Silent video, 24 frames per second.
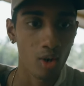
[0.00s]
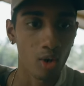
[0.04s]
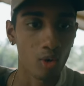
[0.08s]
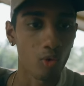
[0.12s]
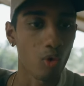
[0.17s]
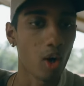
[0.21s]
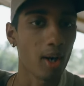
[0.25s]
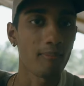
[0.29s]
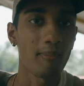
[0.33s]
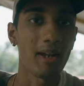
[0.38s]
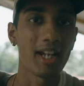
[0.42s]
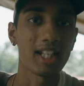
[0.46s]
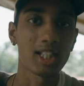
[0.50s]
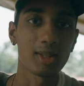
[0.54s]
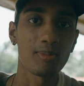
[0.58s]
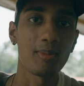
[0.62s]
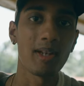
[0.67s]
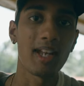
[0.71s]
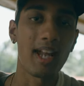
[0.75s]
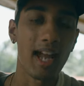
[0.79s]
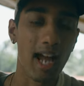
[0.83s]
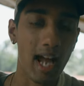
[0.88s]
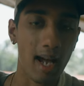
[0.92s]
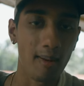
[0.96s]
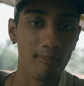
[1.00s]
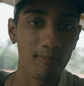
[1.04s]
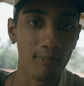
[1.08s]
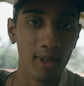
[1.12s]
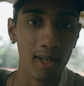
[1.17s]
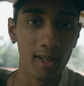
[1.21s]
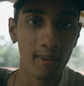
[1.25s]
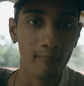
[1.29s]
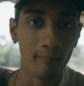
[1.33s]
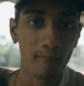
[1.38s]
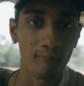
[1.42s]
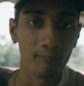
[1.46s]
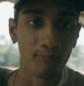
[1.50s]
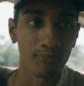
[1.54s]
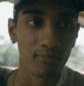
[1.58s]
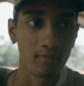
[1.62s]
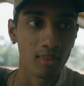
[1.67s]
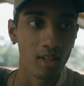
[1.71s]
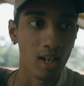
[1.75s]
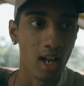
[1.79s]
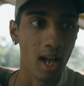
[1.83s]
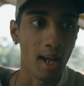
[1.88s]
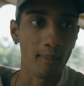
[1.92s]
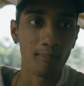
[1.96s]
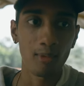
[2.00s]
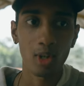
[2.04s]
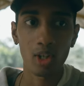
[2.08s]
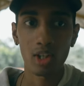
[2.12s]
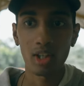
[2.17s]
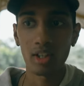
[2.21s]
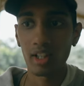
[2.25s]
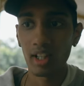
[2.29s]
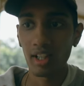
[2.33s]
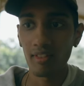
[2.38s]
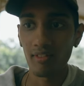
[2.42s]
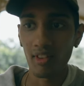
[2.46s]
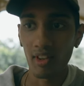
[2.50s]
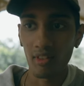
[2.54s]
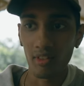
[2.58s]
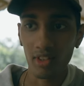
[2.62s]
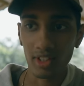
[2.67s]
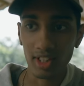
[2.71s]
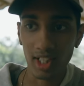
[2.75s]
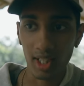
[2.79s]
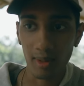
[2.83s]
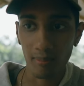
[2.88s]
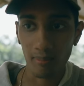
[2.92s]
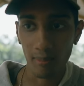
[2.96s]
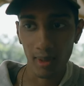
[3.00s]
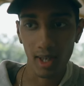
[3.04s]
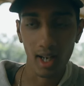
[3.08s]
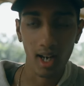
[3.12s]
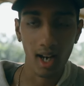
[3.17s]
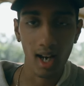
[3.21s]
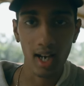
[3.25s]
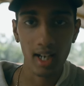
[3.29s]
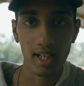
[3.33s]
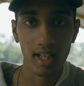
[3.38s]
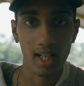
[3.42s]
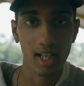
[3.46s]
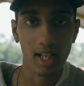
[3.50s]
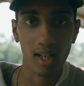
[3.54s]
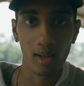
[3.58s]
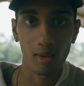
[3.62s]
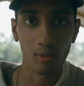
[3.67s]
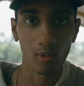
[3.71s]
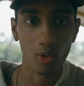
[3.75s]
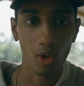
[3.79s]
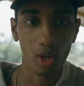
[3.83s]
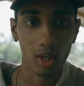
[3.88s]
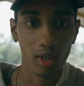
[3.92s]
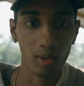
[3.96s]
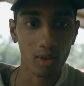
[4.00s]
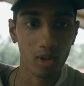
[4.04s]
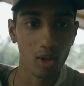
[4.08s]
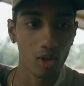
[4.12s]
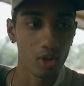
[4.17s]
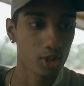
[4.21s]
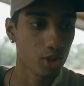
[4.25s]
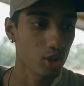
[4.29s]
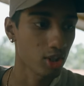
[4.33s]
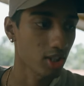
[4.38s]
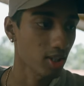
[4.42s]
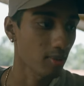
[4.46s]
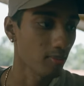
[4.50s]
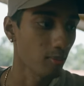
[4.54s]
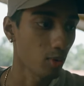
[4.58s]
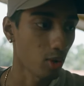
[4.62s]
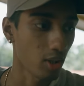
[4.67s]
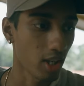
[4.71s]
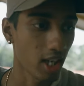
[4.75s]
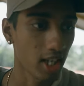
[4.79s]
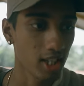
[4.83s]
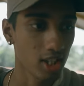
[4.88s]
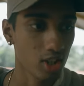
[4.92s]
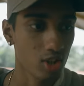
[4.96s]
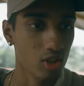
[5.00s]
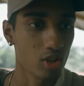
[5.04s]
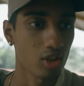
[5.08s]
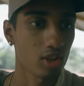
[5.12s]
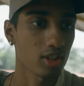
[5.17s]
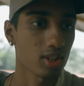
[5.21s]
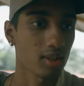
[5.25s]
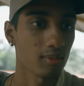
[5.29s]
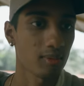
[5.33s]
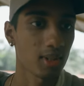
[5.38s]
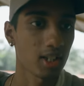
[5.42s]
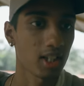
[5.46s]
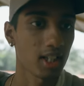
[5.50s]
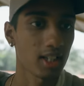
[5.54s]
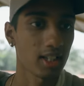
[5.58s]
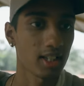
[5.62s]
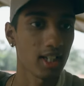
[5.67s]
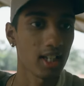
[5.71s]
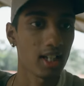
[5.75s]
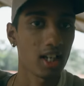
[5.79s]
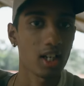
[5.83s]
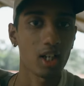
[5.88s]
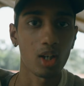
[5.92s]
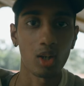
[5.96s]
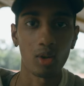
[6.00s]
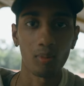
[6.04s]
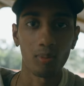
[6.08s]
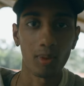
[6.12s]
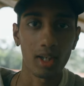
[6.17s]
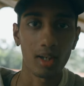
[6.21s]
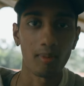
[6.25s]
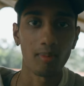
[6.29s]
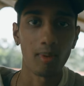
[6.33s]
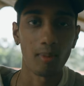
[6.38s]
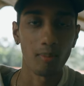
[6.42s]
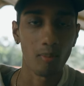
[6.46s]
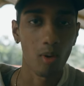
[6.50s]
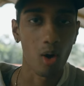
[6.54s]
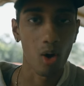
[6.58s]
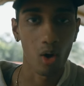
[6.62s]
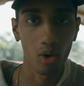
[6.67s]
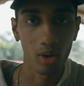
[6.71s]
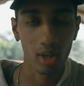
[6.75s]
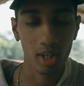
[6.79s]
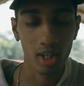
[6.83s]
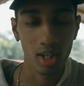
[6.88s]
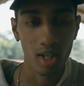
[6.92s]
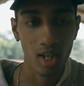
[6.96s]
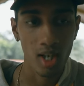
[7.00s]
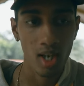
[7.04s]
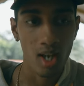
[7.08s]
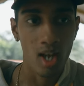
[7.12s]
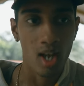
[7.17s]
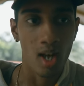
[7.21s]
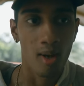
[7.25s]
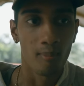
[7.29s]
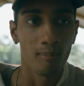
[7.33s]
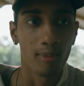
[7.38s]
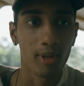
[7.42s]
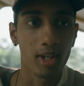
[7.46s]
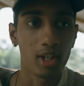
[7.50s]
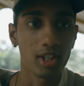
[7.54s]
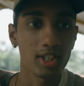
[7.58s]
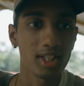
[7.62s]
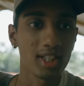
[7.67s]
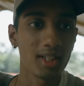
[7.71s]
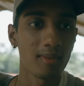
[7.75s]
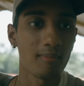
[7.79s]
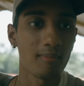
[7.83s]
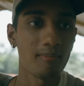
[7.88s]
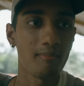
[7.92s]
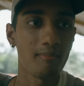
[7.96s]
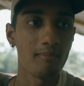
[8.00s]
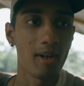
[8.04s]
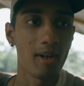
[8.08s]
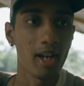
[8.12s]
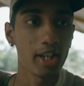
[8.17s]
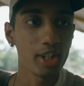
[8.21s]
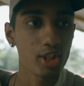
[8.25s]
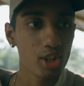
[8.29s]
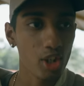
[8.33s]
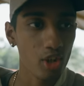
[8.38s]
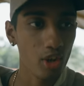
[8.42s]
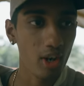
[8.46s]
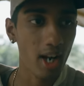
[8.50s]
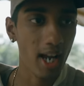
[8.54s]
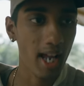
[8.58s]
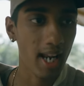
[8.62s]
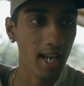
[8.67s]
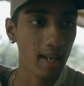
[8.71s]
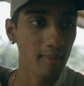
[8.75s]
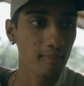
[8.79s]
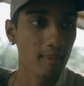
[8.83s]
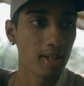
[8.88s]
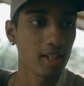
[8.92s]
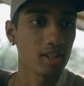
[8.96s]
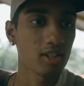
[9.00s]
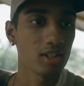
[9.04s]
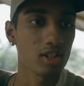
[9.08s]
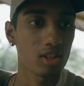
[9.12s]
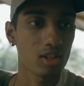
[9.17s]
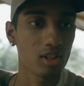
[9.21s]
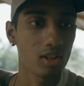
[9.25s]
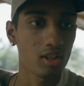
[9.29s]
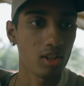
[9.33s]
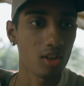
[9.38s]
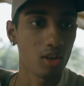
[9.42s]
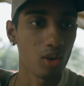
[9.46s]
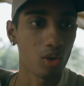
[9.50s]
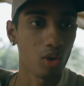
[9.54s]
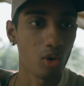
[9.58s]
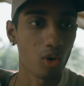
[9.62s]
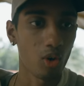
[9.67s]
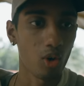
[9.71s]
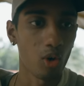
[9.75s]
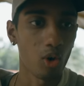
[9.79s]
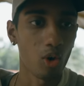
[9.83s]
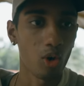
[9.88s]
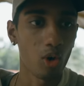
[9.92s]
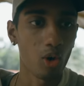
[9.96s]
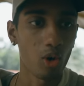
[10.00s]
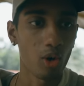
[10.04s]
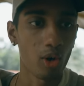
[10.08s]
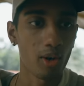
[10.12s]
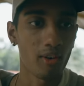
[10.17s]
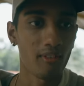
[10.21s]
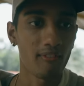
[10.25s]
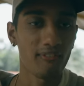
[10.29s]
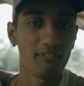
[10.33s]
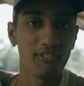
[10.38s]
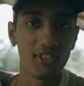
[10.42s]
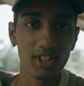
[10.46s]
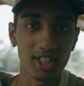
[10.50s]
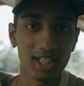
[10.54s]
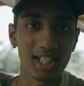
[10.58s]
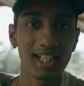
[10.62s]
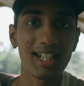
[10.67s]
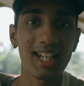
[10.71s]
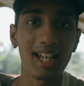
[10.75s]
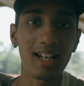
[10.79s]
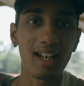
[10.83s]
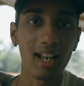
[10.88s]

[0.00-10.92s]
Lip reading: what makes me happy, I'm gonna leave everything behind and I'm gonna go to some monastery or something like that and I'll become a monk. Because the major element or physical